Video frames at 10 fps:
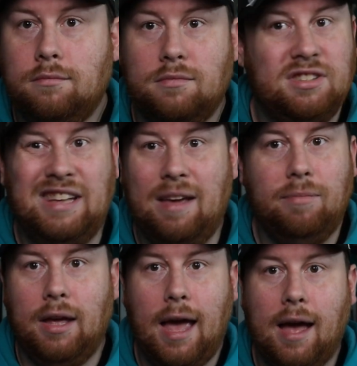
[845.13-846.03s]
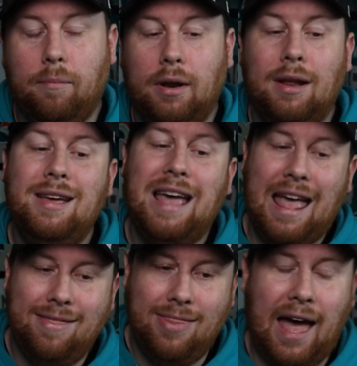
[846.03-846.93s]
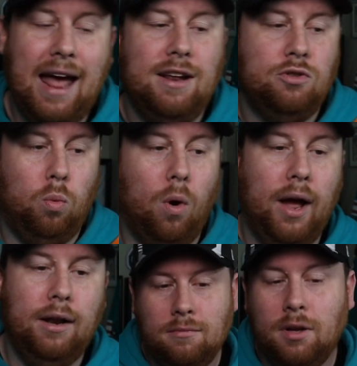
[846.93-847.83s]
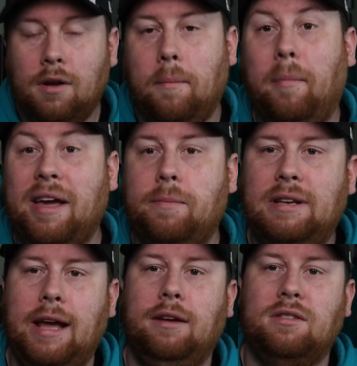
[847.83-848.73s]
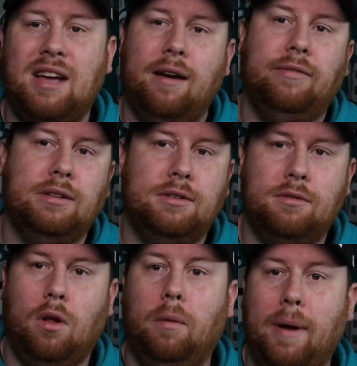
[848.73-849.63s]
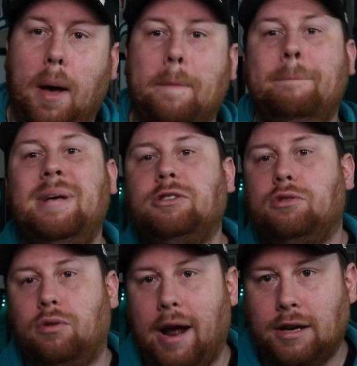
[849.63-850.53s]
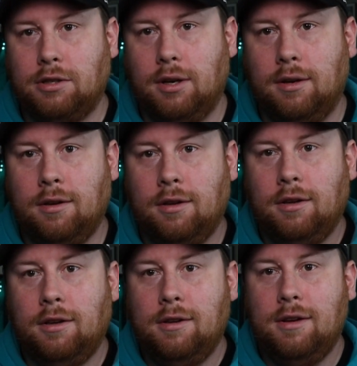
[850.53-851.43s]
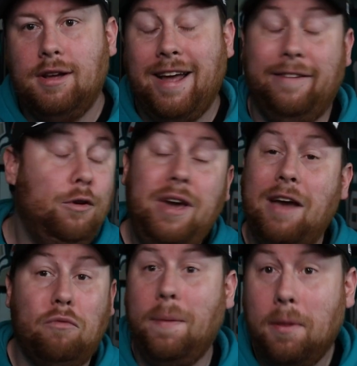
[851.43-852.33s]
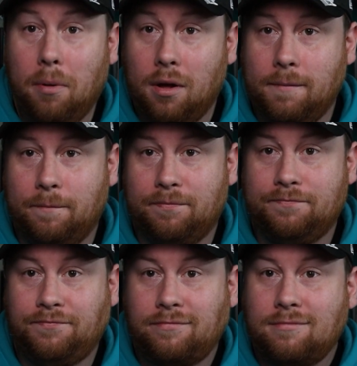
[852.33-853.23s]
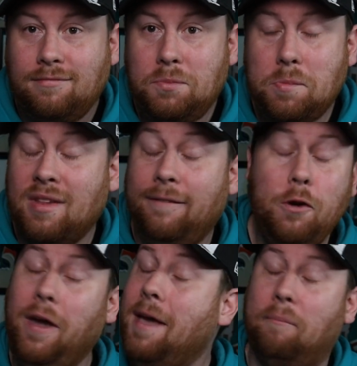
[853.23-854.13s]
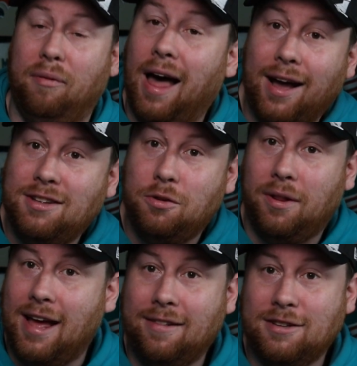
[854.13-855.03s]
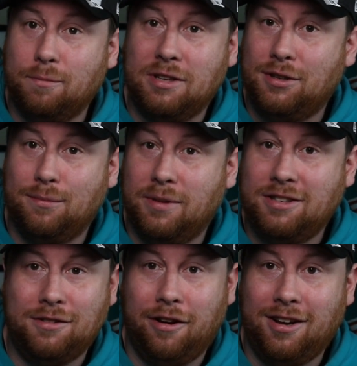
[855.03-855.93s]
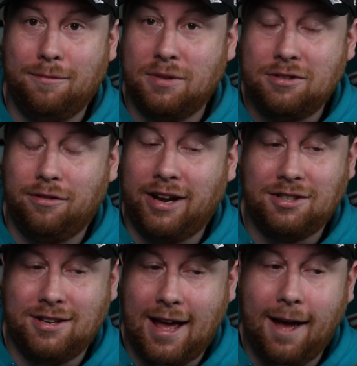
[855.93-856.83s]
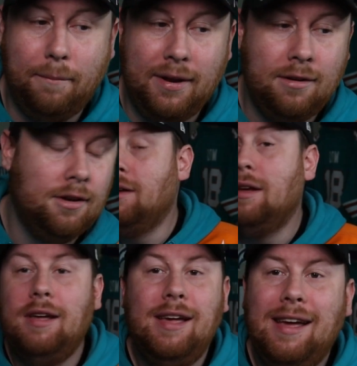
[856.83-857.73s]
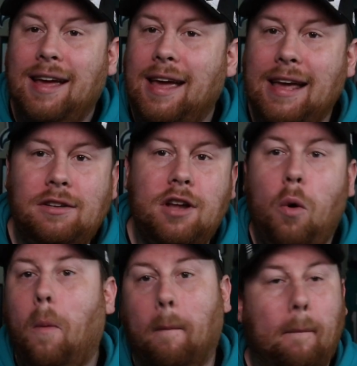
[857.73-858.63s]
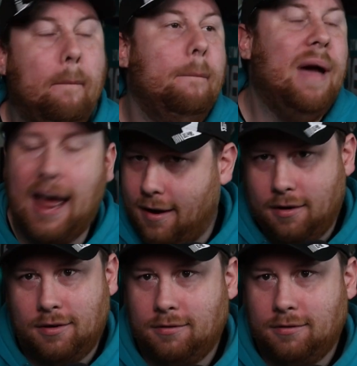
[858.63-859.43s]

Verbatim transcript: Same thing happened. And that is what Mike McDaniel's offense is all about, misdirection. And if you can't run the ball, if you can't block to allow this misdirection to happen, it don't matter.